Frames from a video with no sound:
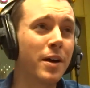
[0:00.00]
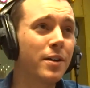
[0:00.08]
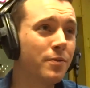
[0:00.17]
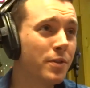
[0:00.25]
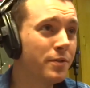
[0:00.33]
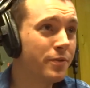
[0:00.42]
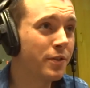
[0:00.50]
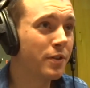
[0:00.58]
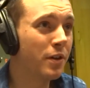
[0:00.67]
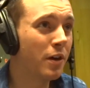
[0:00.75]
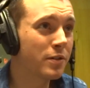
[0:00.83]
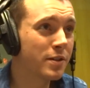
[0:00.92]
McAvoy
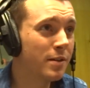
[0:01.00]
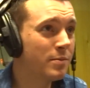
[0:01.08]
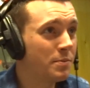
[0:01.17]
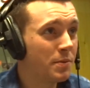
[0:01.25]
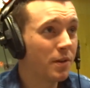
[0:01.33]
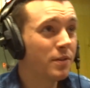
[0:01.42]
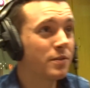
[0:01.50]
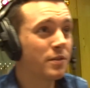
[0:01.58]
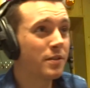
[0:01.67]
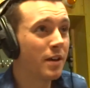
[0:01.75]
for a long time, to be honest.